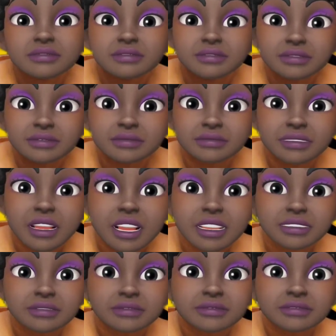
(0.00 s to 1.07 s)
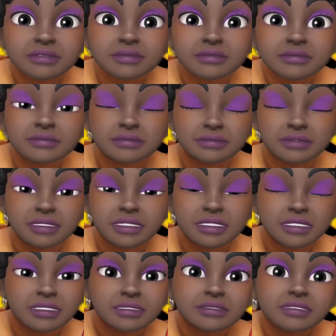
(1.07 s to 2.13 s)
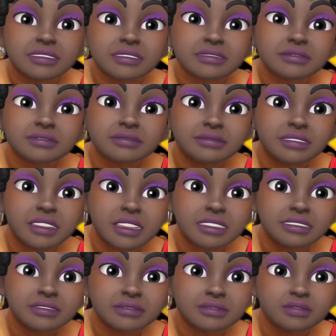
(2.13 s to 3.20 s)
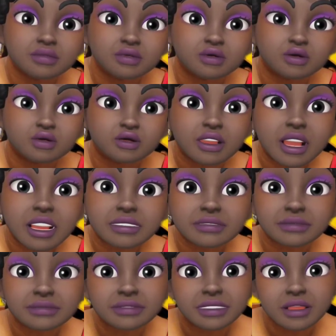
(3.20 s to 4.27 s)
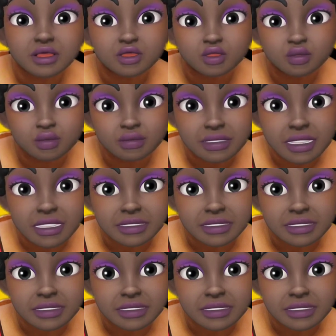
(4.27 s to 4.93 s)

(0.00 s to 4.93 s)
hood rats that are trying to learn how to be homemakers.